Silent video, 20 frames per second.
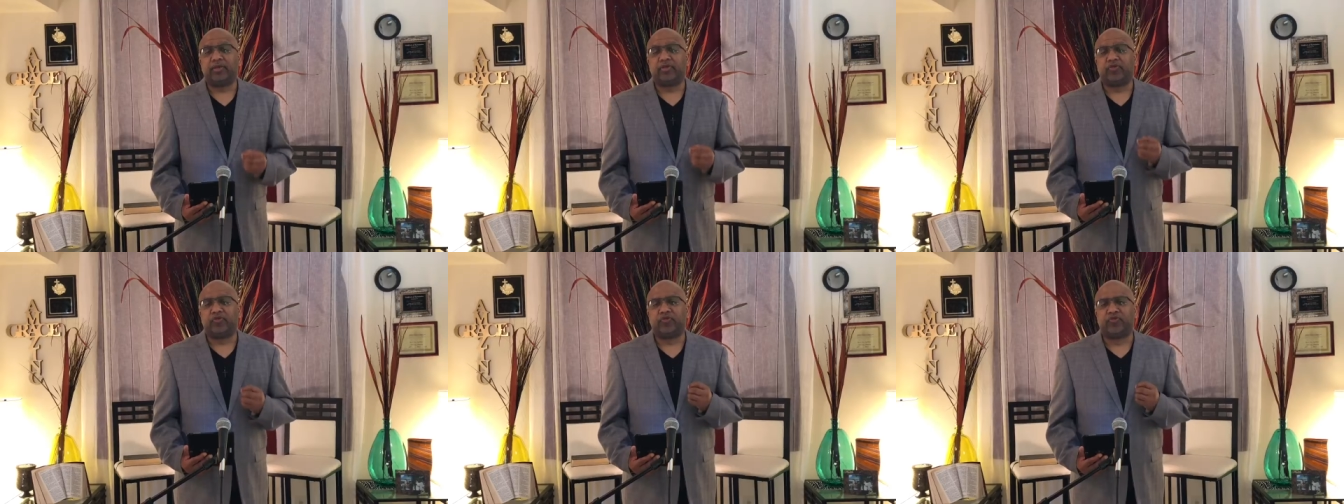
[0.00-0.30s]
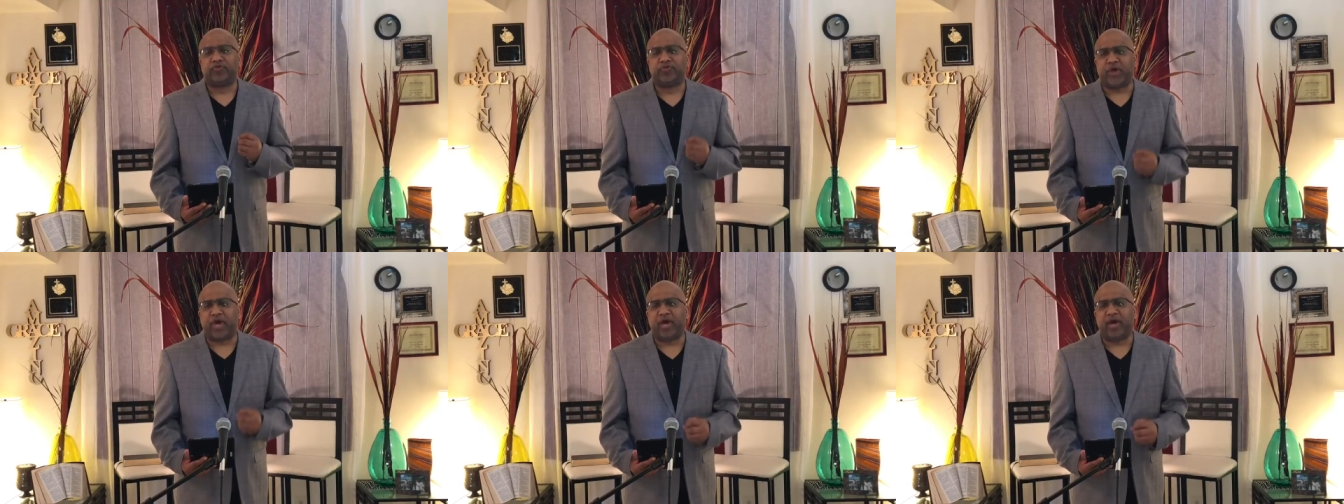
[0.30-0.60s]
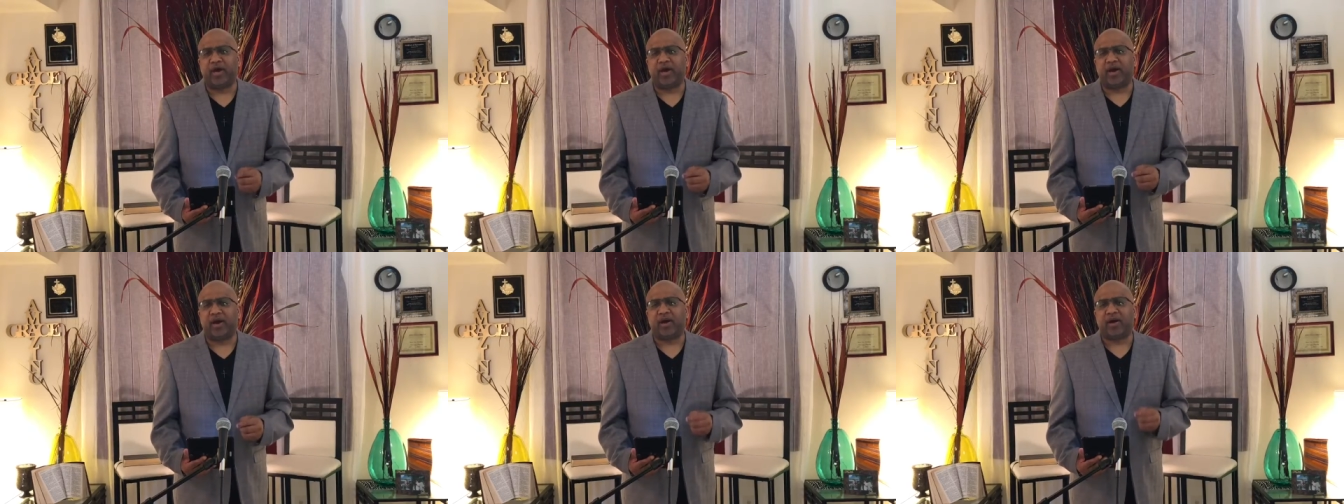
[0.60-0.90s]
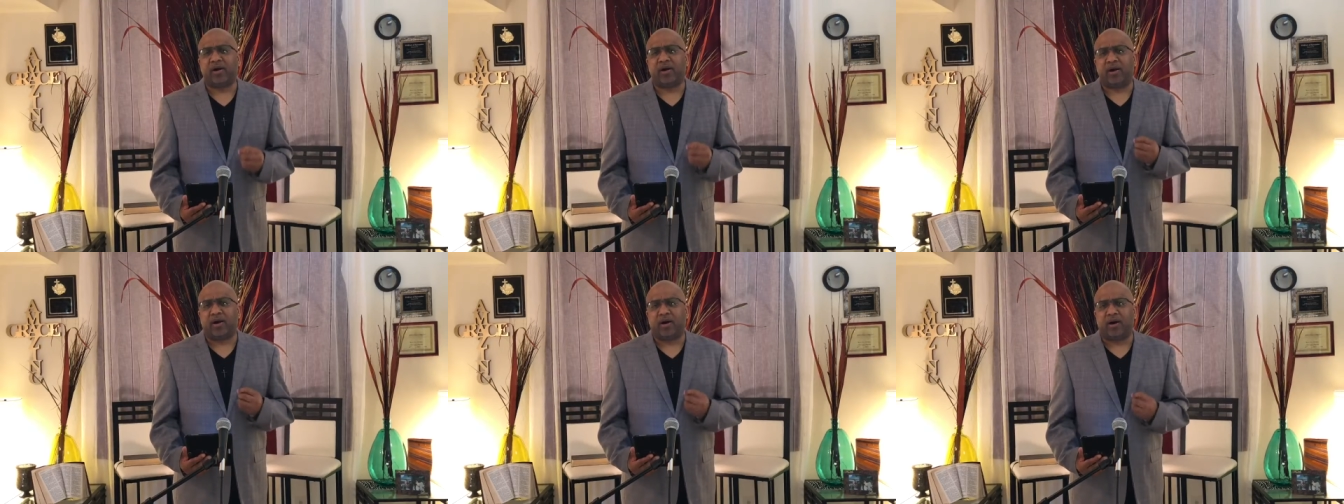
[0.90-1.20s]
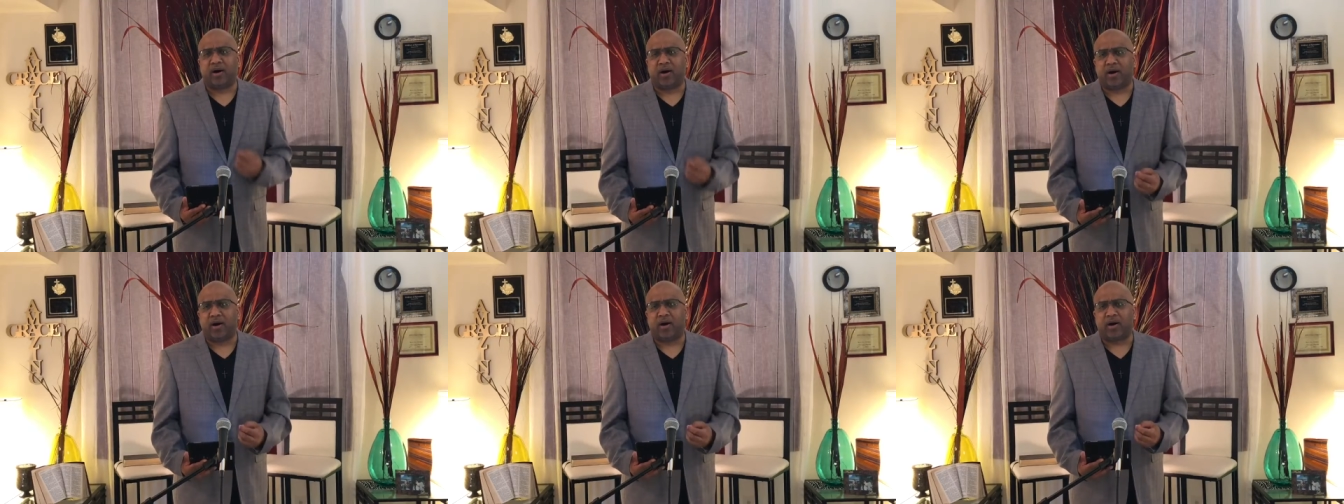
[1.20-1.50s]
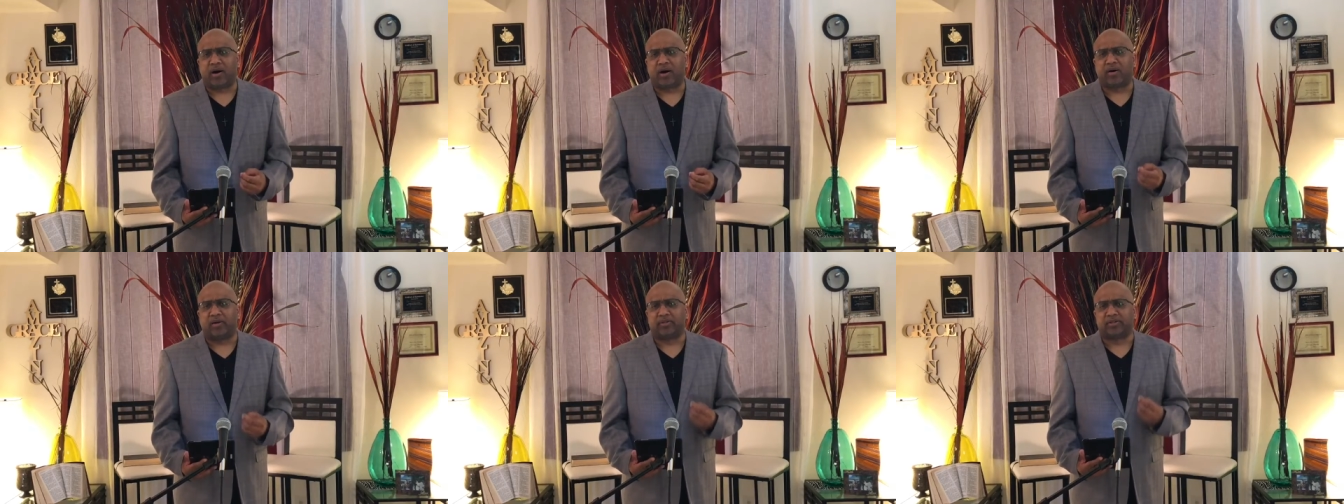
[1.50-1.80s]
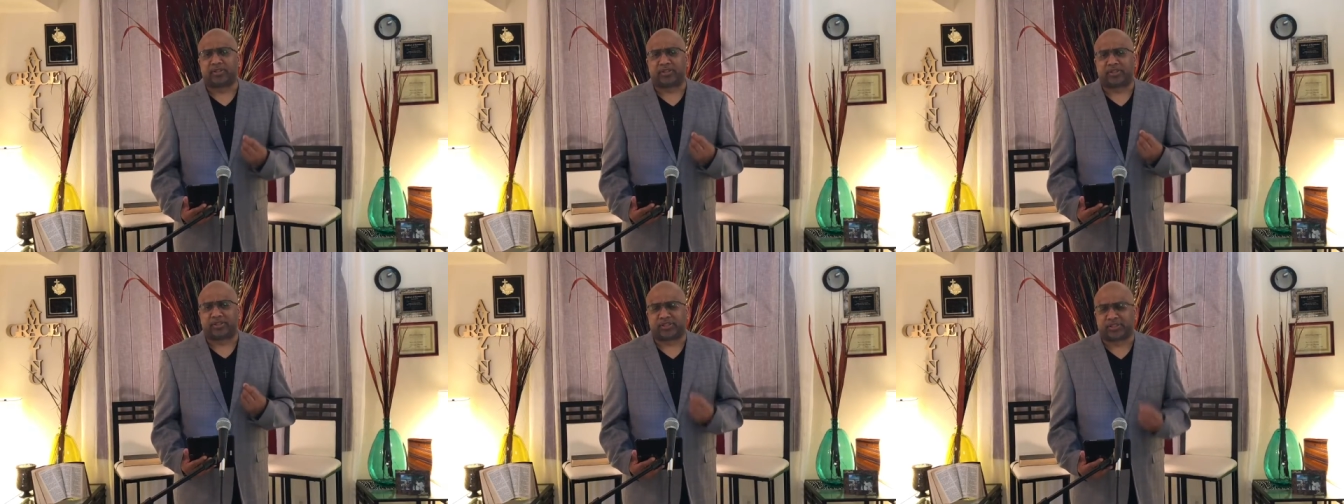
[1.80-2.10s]
there are
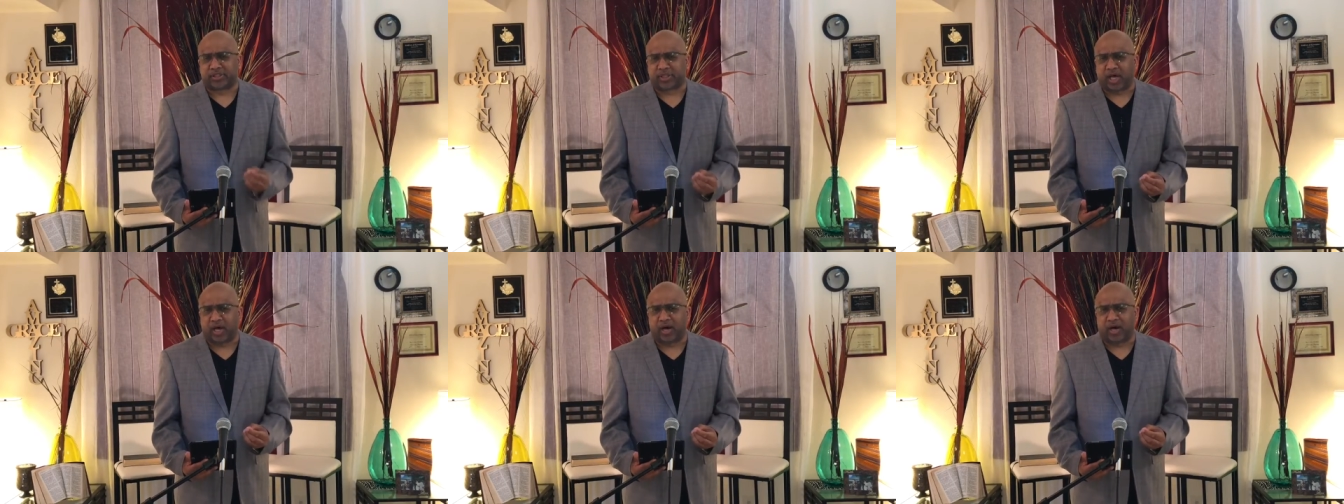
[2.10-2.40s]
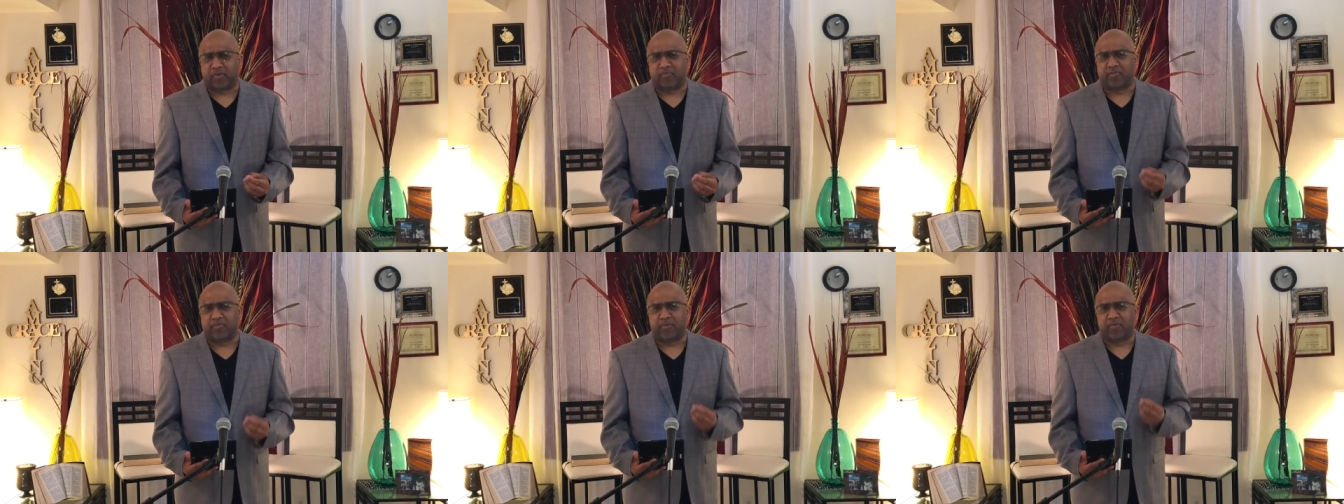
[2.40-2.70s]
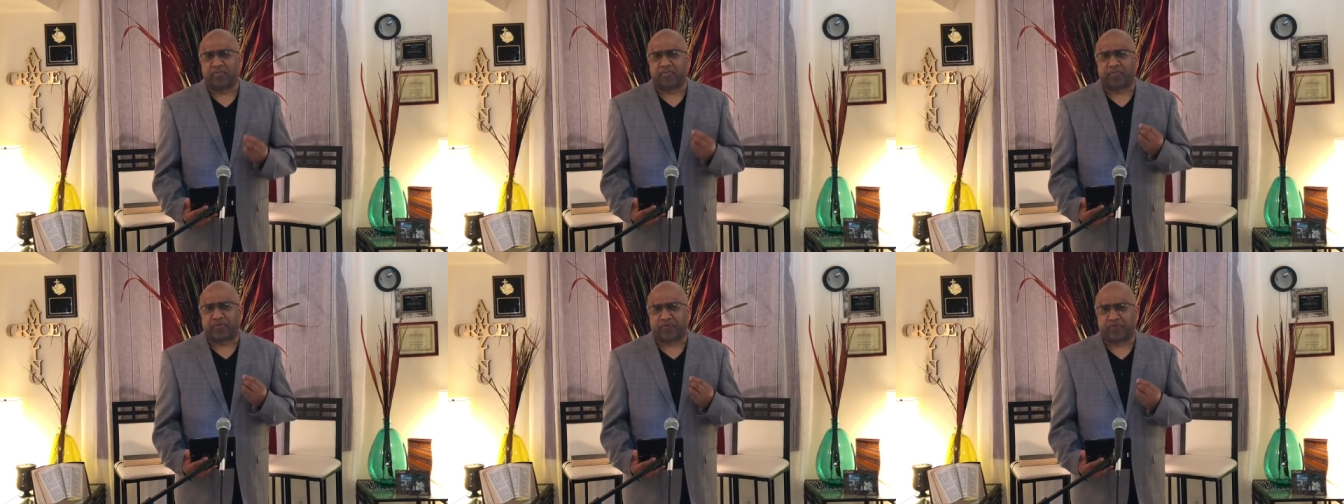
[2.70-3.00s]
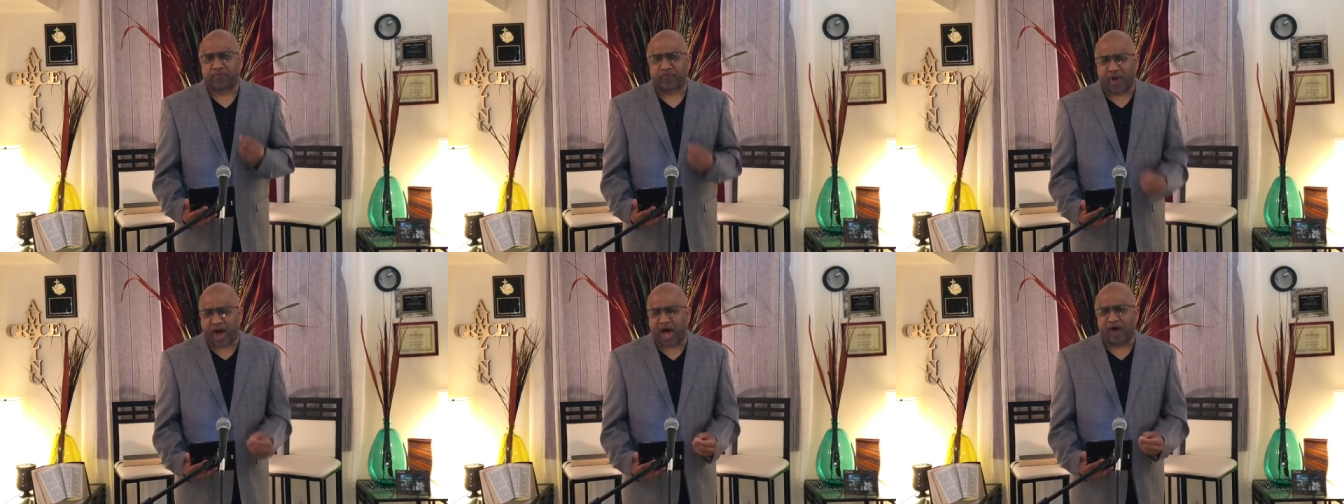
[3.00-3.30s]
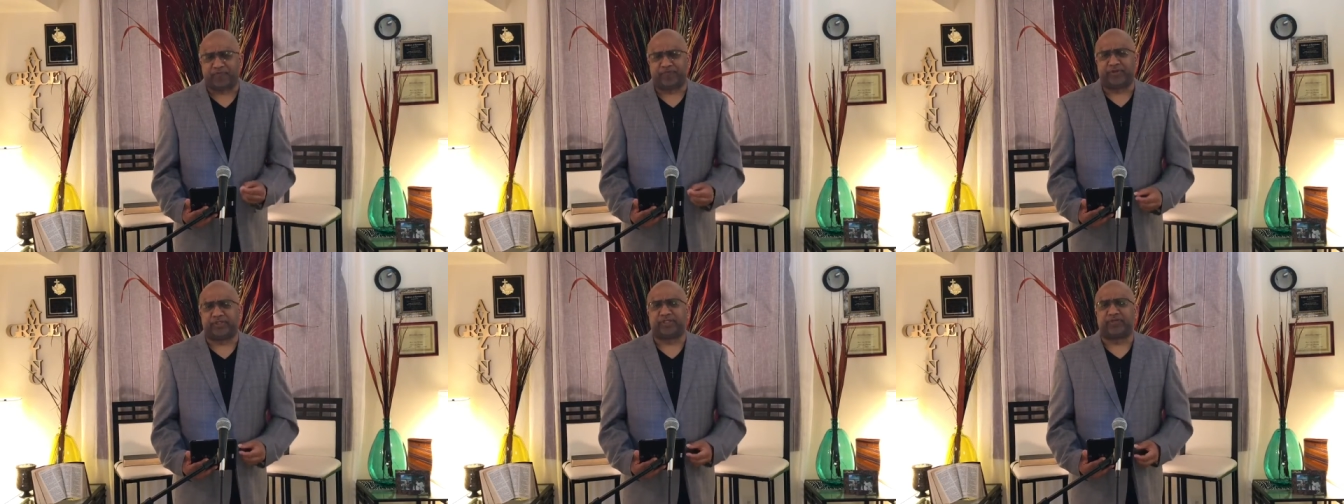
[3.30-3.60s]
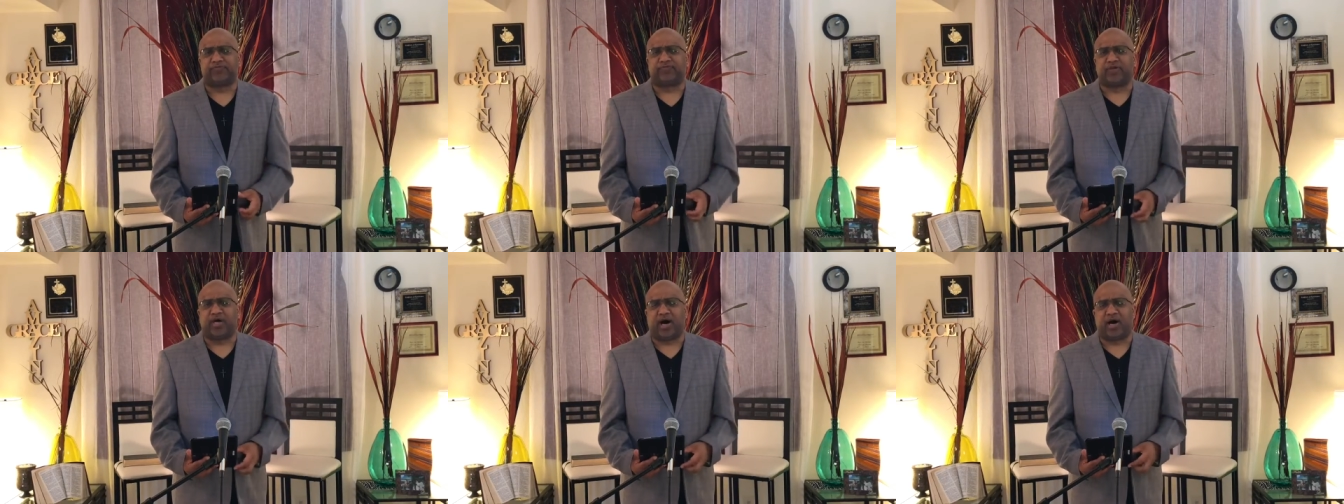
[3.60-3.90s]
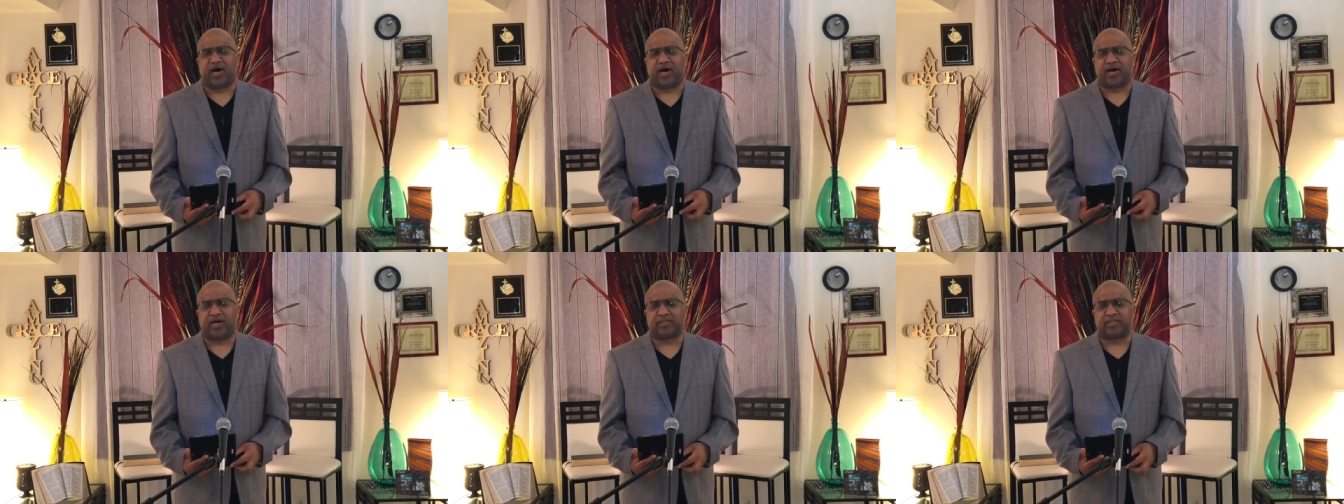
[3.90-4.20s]
some prophets of
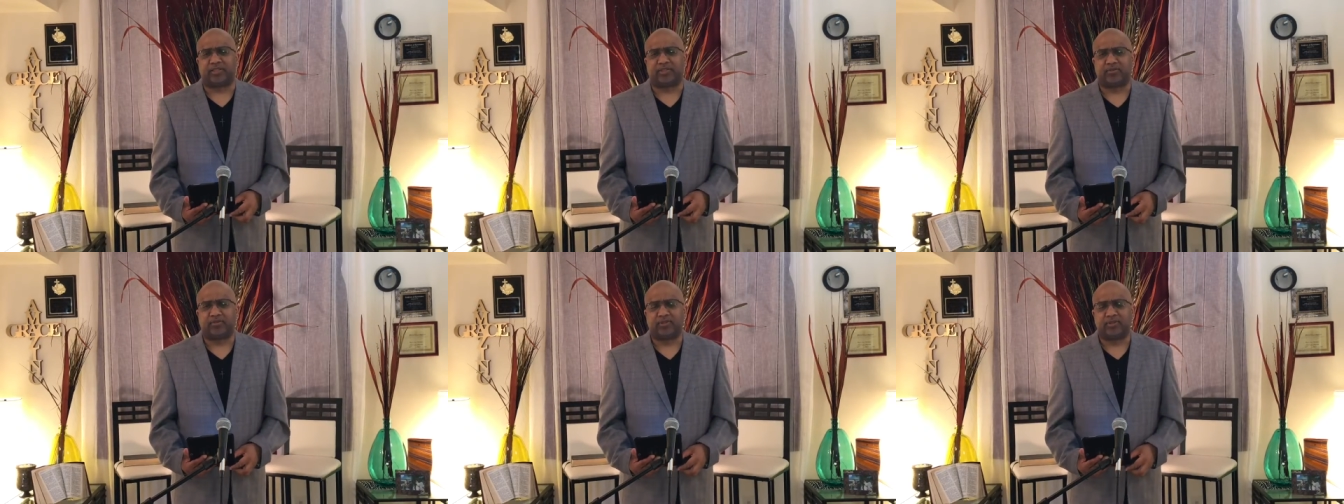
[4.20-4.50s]
God